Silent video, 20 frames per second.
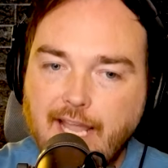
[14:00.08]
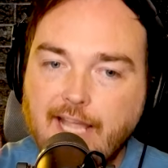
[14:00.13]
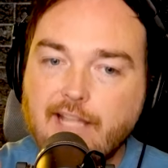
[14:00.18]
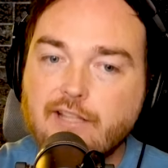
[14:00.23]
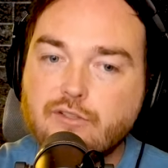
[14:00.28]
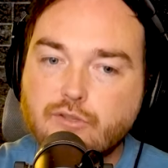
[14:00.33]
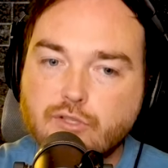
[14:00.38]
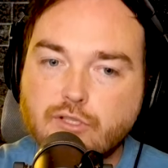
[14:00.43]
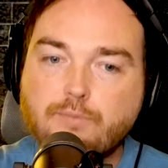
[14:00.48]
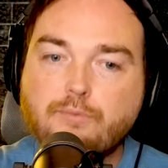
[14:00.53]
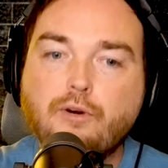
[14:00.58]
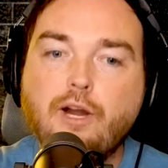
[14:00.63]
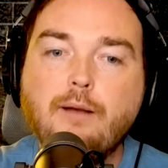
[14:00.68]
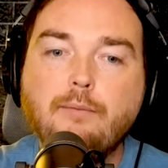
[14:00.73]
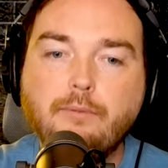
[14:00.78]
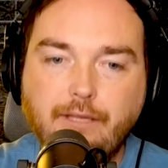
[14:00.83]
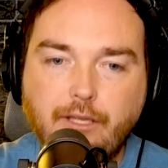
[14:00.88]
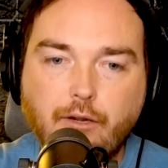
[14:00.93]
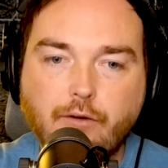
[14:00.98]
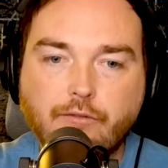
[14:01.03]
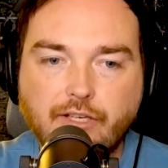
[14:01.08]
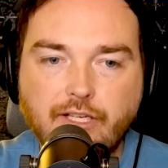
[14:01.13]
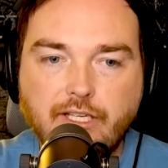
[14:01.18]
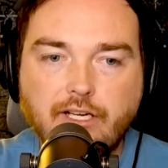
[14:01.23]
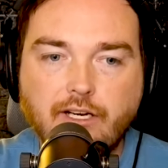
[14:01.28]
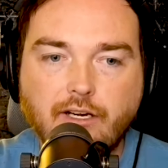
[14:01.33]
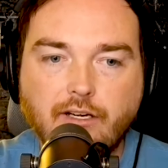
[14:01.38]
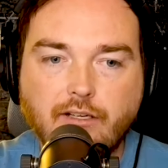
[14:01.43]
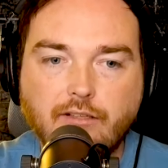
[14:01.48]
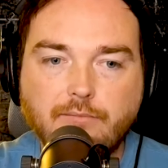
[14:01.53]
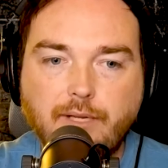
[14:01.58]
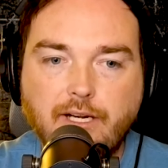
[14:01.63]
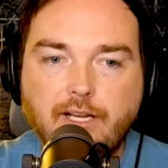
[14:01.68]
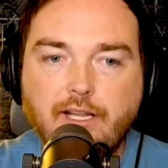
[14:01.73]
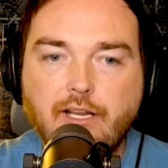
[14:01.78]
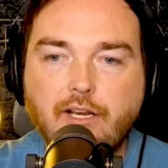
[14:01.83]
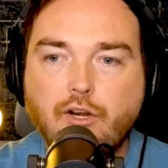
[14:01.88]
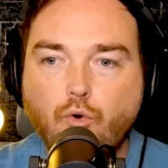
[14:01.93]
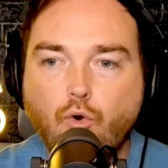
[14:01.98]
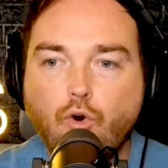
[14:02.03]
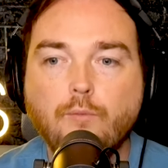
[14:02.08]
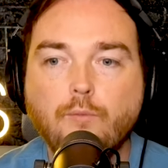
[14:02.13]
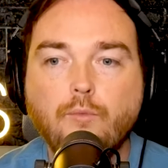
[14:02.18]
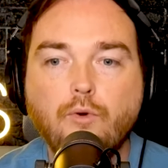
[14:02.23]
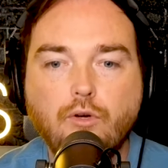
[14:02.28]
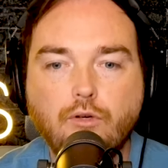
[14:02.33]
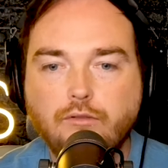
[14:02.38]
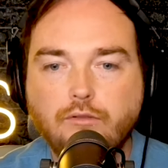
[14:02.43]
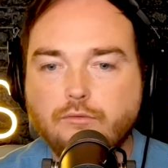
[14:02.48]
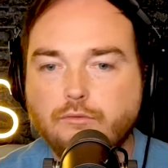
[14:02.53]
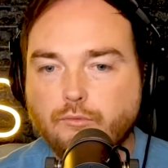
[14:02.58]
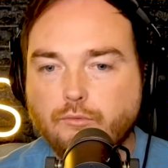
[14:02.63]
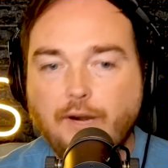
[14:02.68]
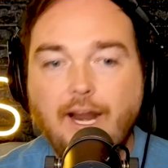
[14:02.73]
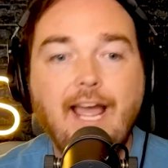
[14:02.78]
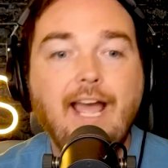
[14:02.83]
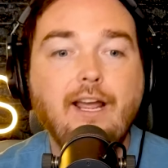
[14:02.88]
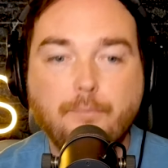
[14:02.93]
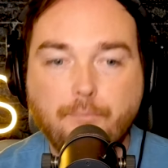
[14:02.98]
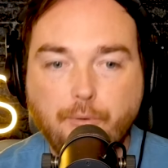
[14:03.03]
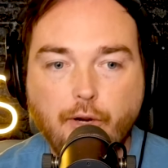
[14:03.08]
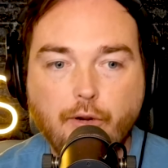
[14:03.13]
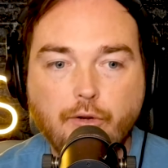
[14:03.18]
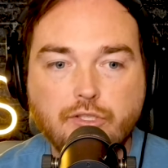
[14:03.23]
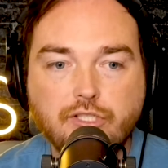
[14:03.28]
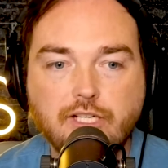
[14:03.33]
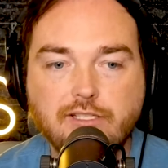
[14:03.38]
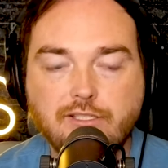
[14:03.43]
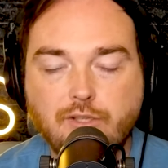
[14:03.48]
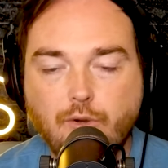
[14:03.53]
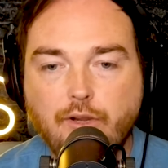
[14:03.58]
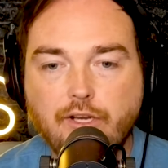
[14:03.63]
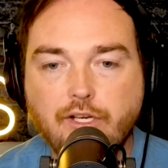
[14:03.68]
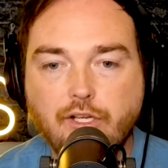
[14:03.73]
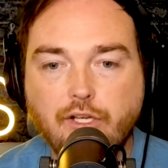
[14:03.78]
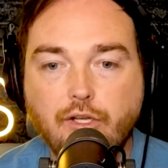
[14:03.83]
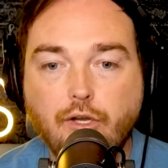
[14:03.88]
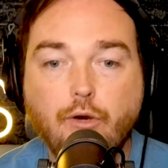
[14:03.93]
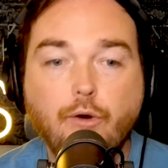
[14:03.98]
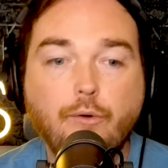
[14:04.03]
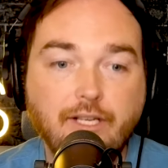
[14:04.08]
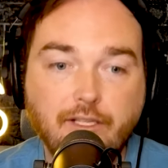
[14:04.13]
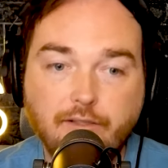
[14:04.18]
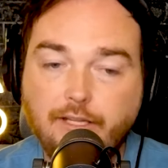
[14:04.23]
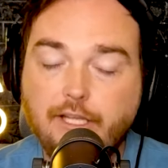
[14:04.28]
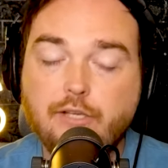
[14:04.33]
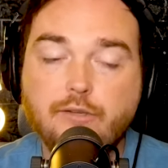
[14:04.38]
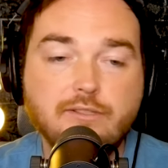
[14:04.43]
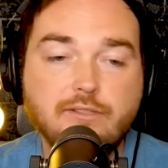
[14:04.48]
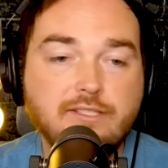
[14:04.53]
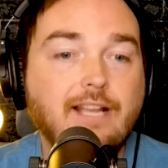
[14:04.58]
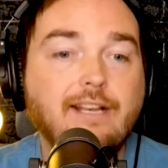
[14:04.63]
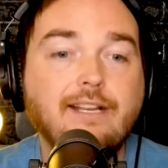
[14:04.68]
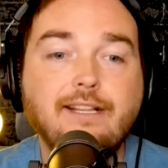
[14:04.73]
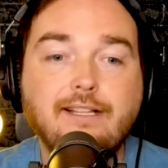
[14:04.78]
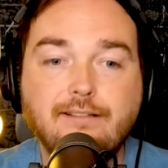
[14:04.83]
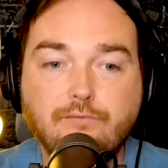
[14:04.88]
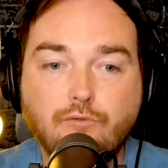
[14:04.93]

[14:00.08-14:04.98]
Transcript: answer is probably over here. But in a normal RAG approach, it's going to go and, like you said,